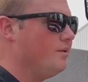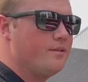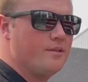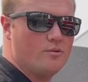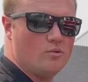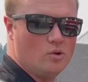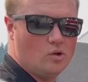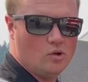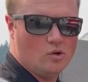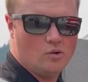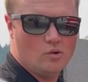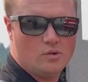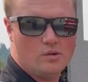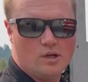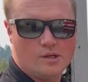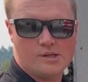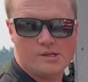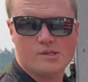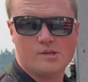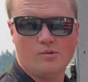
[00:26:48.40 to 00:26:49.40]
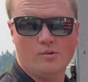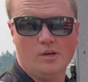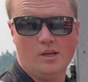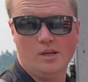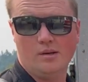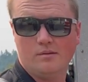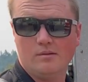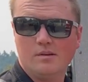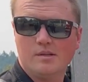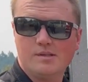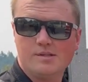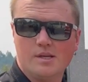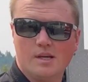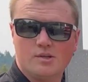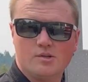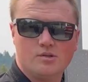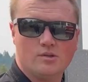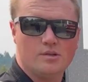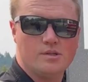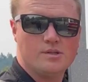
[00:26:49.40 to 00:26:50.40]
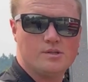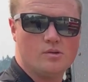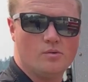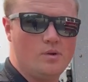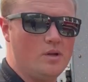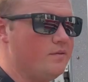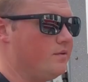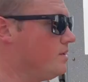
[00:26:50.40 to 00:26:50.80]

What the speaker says: through a screen, essentially. So we have a